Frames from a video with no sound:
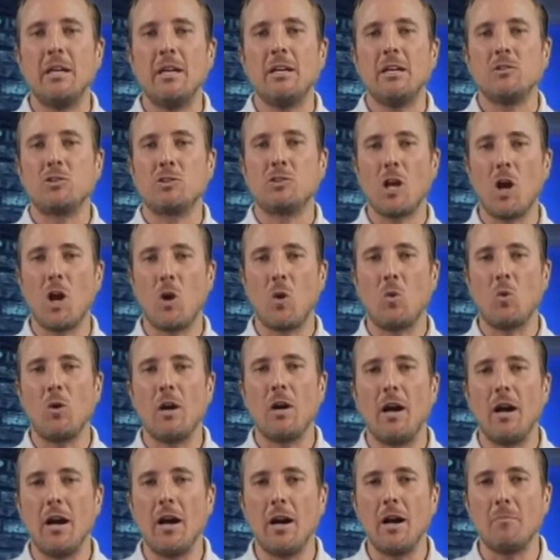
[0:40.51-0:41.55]
So
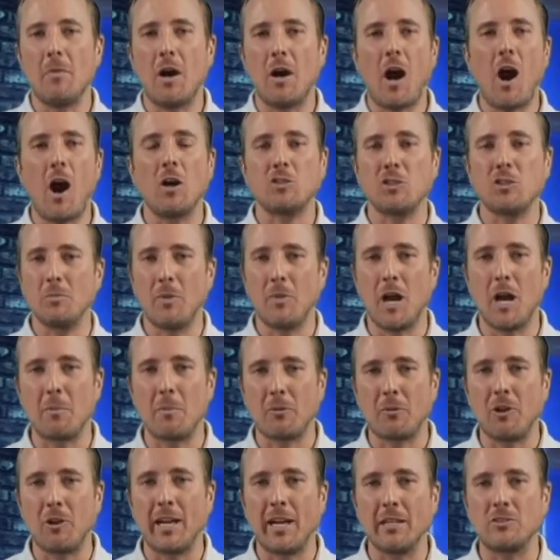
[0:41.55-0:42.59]
awesome
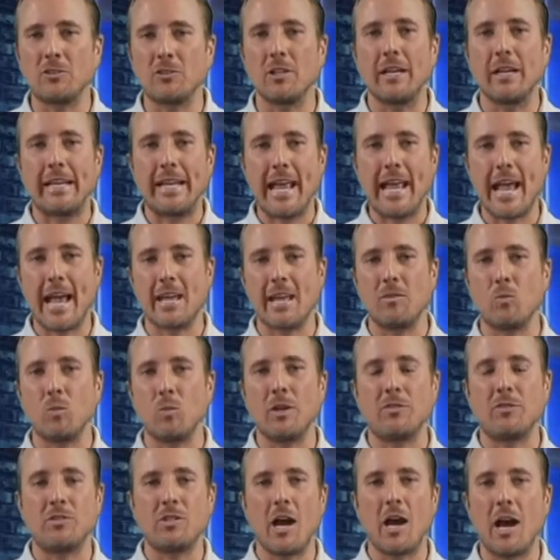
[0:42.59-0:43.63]
upgrades again
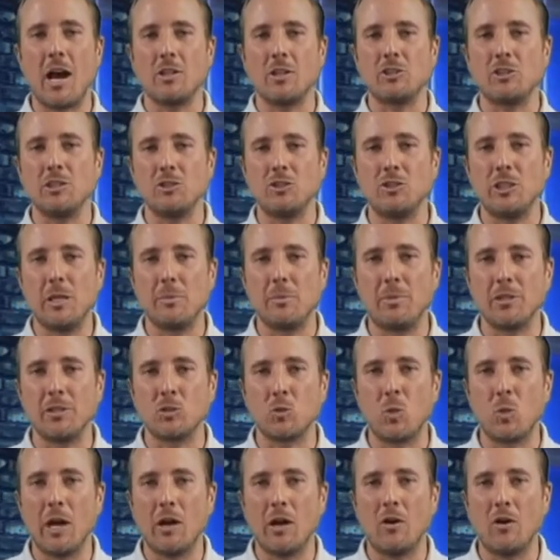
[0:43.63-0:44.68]
with Dodge and Jeep as
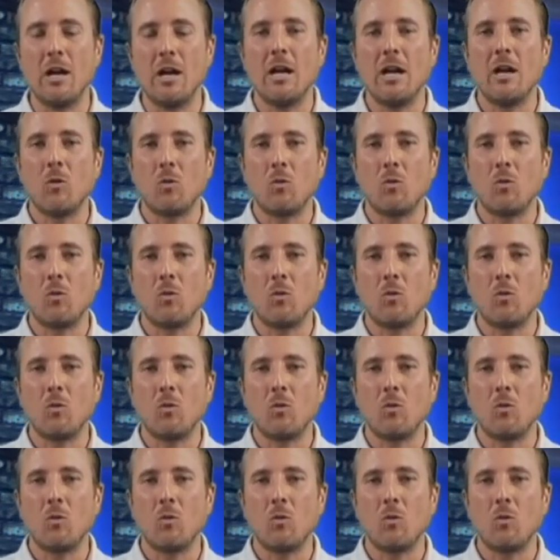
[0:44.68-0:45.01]
well.